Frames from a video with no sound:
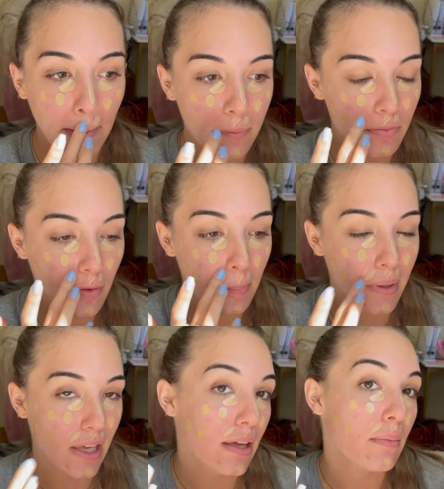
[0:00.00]
For
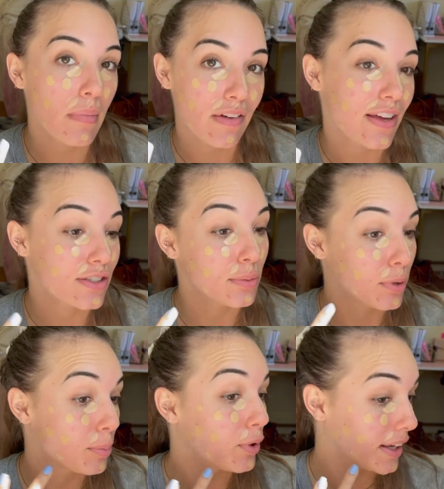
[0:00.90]
me, my veins are
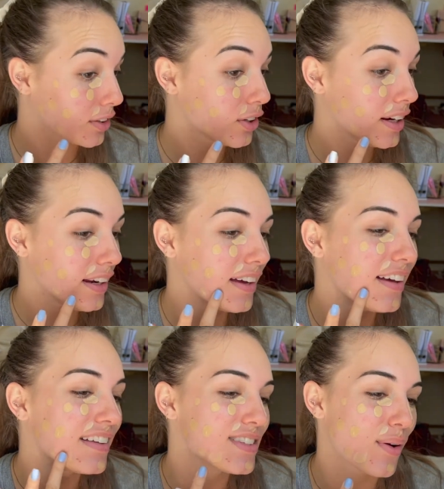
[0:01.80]
purple and green,
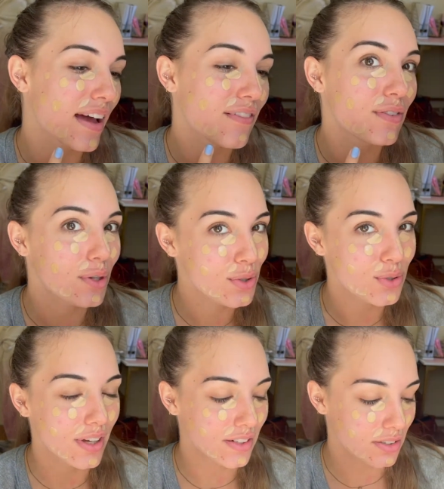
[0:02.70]
so I have
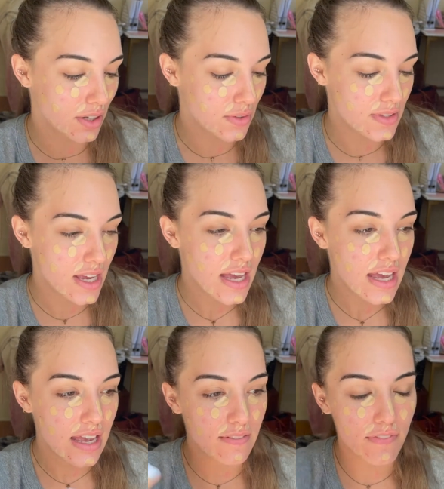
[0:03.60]
neutral undertones,
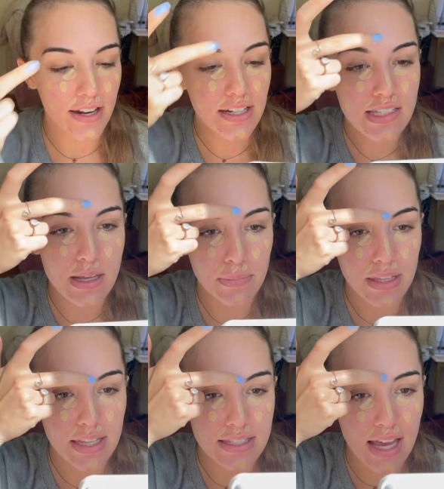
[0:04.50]
and finding
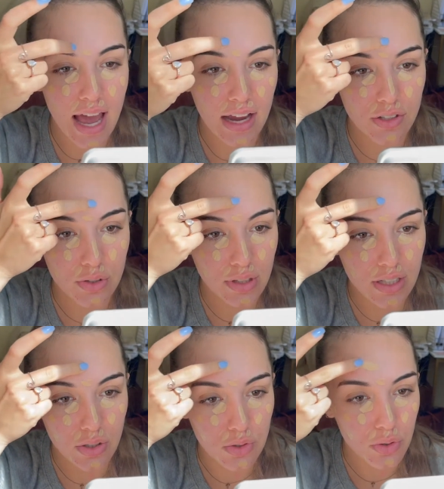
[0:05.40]
something that's actually
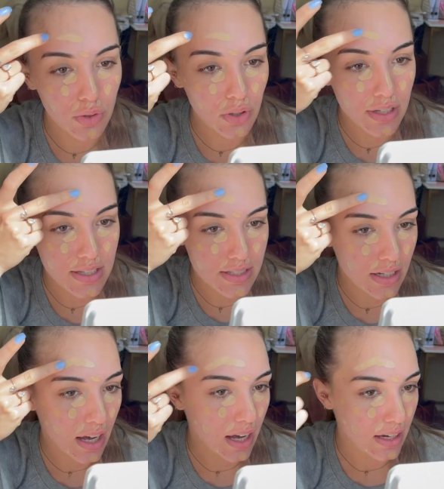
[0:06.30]
neutral is
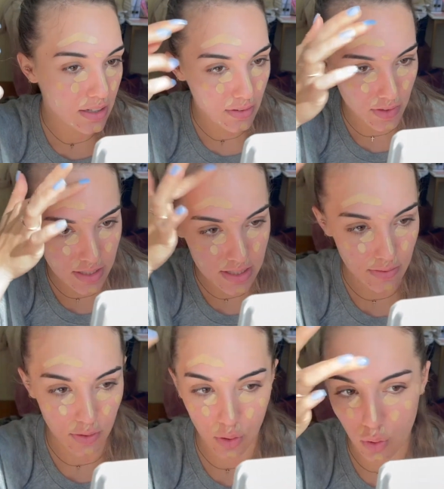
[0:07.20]
kind of
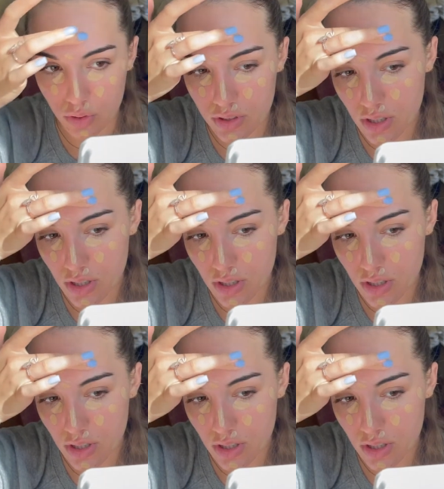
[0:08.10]
difficult.